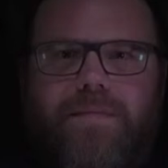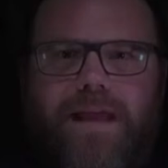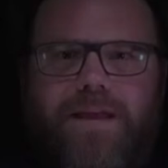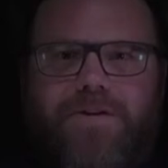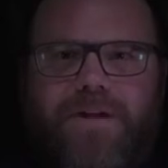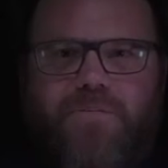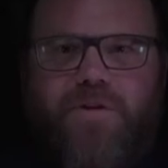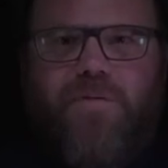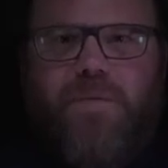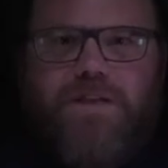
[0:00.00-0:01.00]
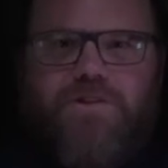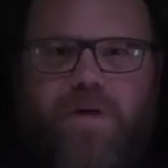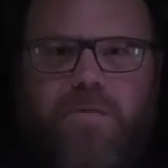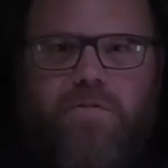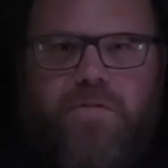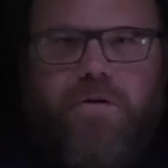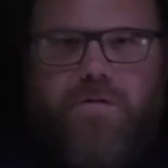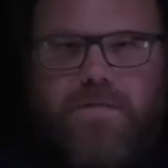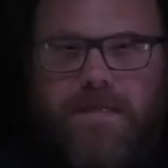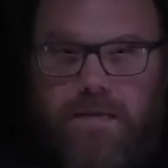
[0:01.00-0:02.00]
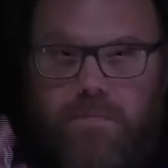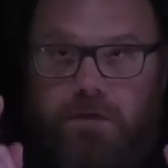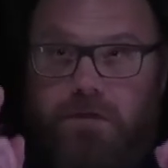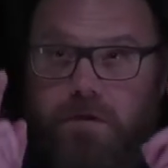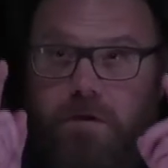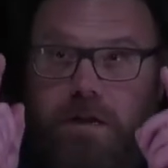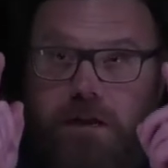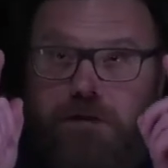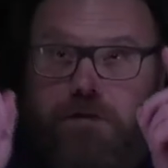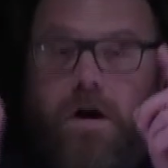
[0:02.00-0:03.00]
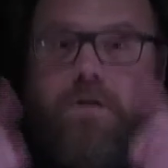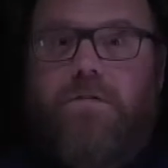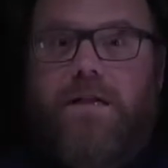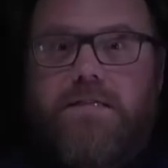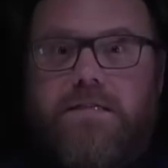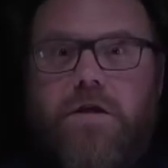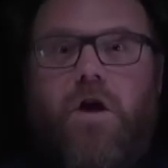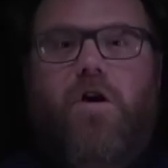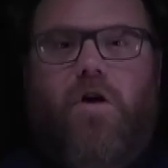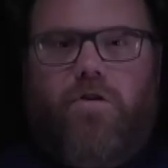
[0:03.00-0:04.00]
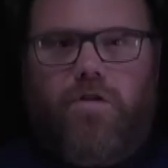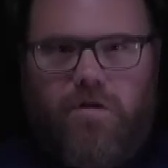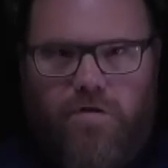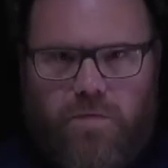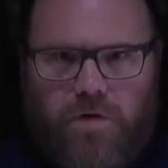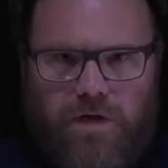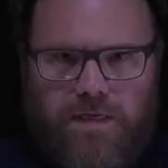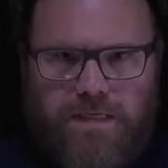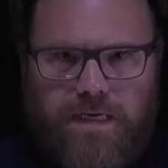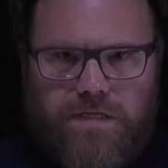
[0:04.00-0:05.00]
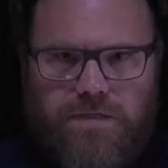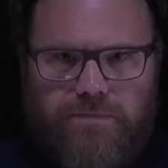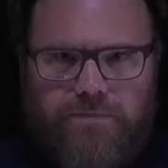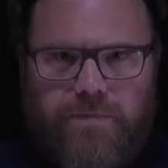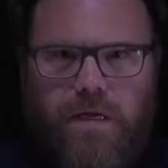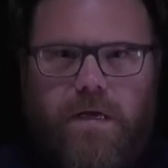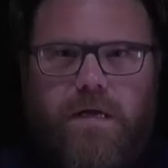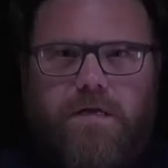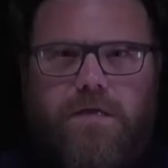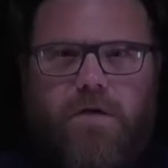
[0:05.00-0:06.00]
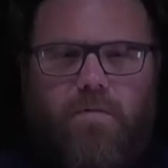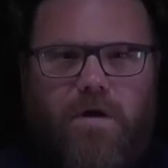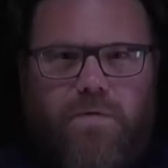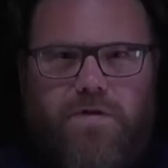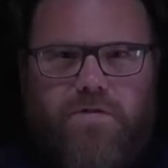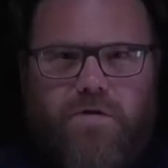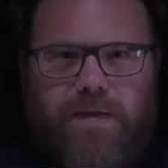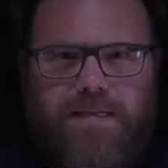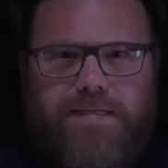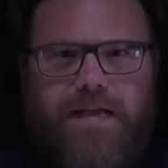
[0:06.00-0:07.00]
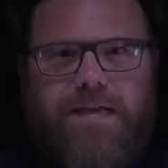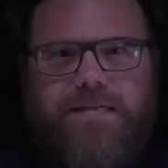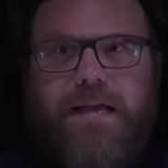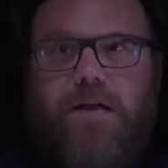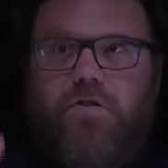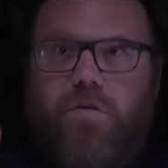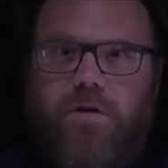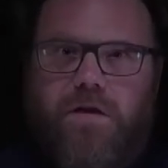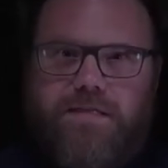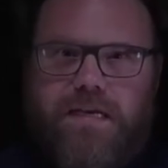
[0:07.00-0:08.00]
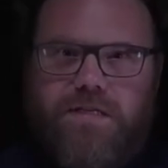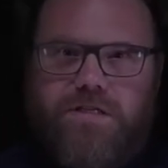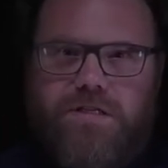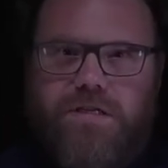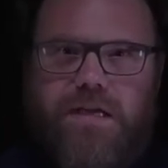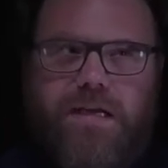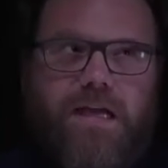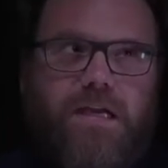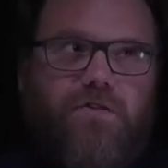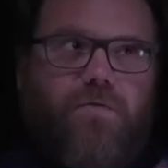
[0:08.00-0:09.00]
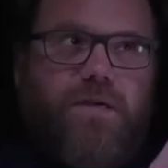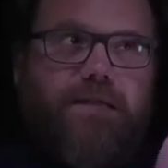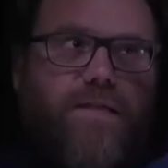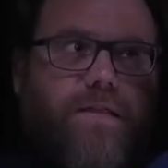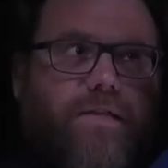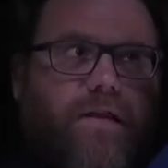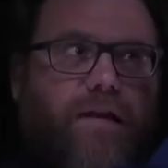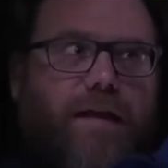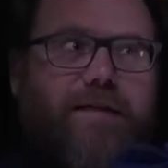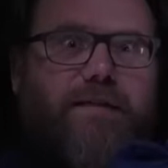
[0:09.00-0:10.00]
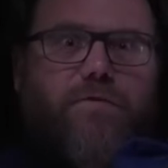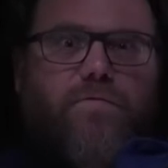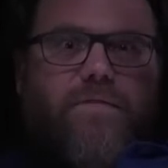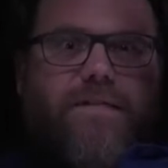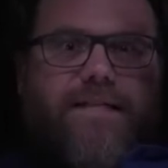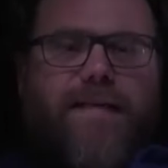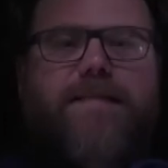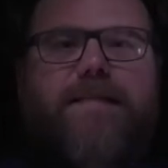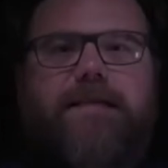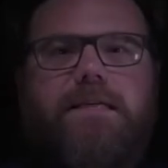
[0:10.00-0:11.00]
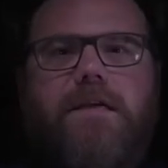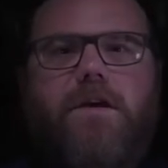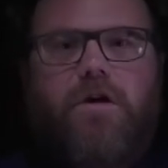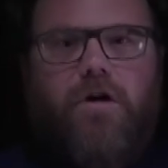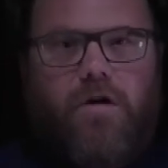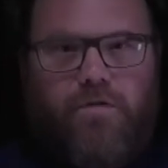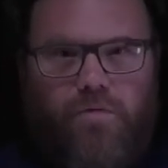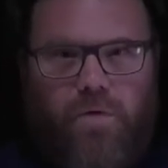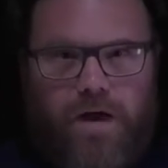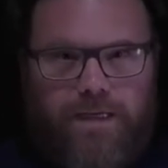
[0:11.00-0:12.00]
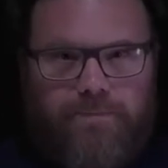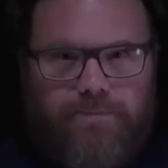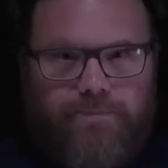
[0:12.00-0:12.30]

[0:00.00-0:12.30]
Hello and welcome back to Grammar and Thongs and my third and final lesson on nominalisation. So what I want to talk about today is how nominalisation can increase the lexical density of your writing.